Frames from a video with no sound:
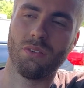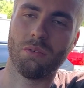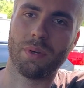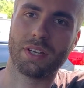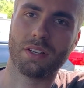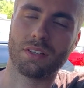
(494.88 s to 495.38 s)

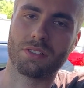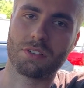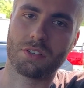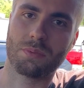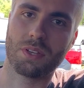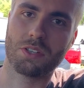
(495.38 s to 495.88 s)
make a
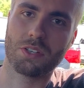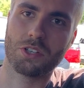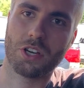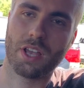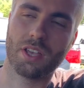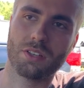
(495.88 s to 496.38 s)
suspension
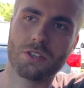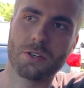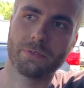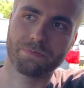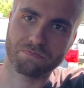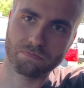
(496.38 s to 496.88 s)
change.
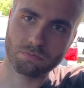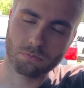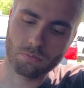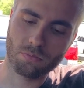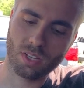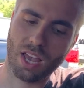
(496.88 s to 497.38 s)

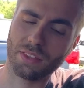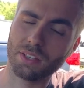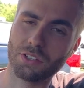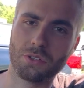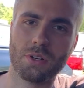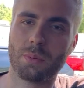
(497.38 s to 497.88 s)
I think
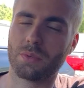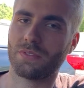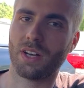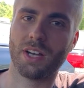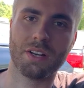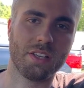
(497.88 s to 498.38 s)
the tune-up's
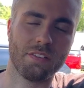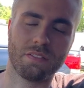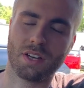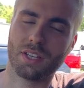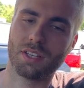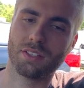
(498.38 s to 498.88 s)
fine. If
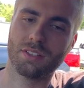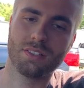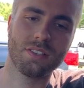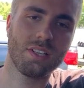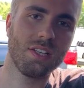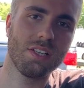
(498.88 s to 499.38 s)
I can
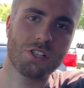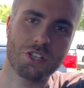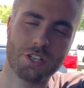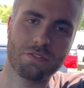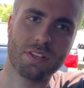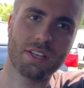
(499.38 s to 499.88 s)

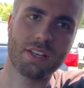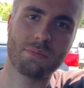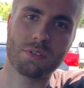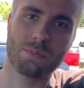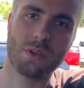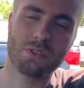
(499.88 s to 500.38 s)
shift like I'm
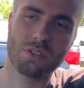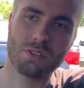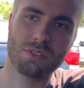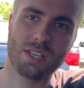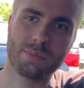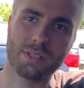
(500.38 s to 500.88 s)
supposed to,
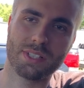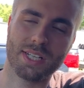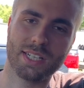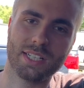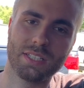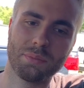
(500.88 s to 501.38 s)
take my
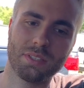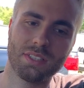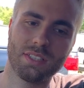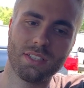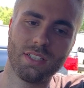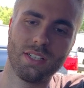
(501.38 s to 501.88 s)
time,
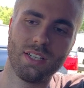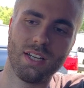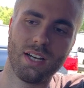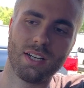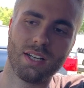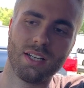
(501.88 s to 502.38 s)

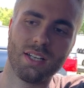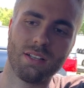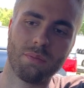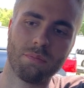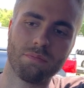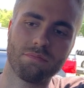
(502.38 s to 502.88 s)

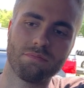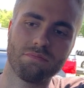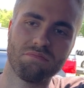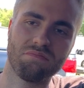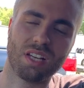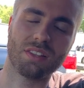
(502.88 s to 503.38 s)
I
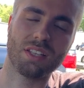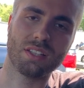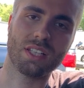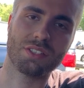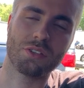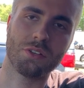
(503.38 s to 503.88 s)
think
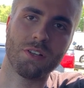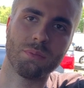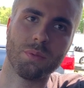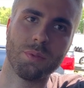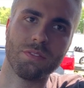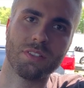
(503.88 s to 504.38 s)
that tune-up
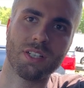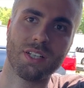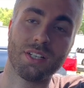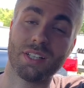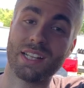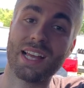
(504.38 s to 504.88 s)
will be
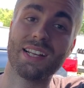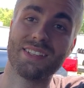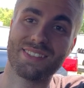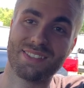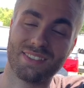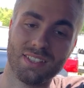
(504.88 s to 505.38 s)
fine. And that
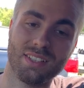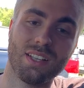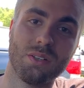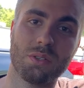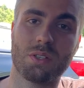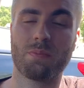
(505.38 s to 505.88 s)
is the
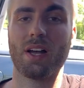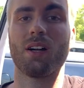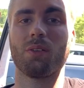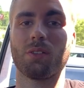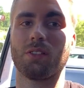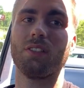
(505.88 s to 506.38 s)
lowest
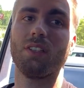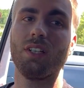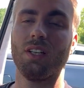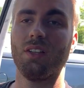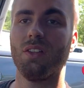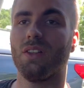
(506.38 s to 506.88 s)
power
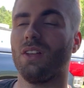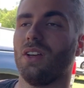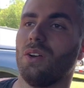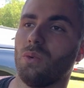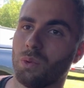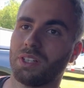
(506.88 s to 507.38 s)

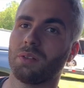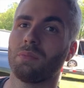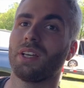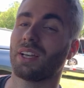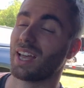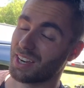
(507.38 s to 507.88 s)
we can
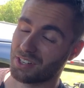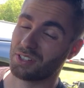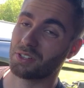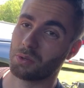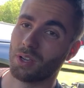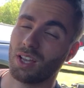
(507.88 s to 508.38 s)
make.
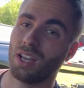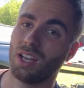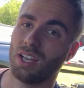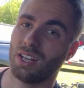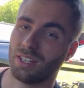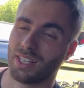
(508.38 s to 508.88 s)
Actually,
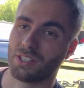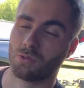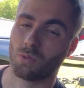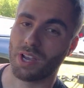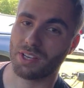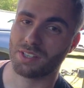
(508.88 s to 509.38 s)
that's
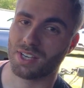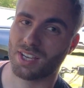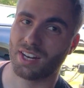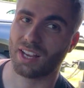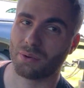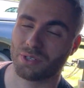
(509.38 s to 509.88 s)

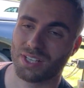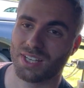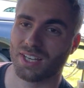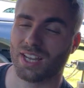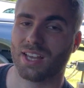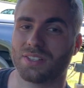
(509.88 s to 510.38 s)
wastegate, and we're
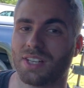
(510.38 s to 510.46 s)
taking out